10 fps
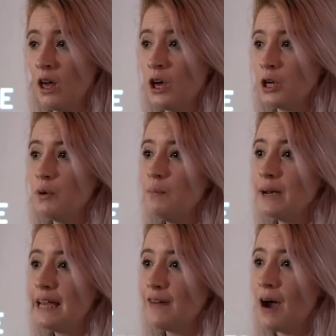You wouldn't
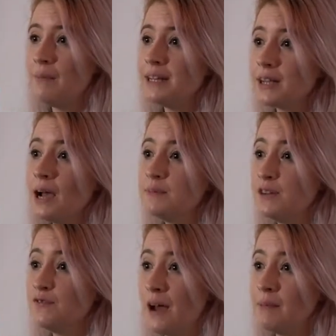believe how many times
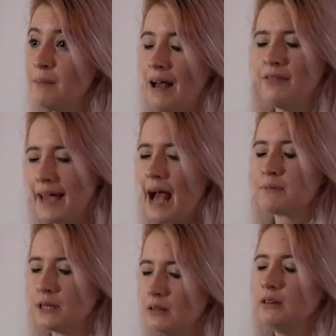in Family Man they
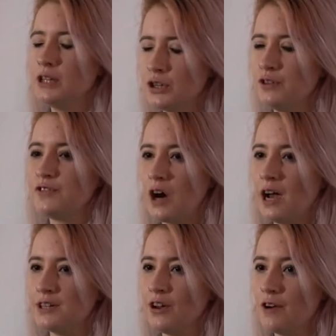absolutely should have
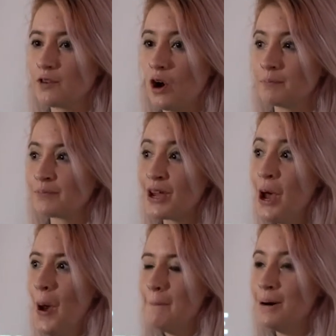died, and I've gone,
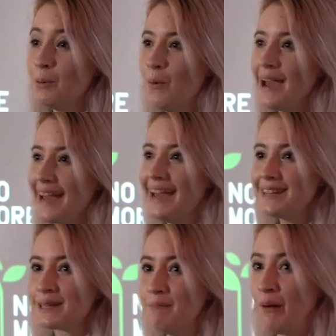but wait,
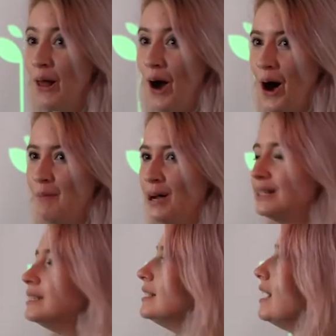here's some plot armor.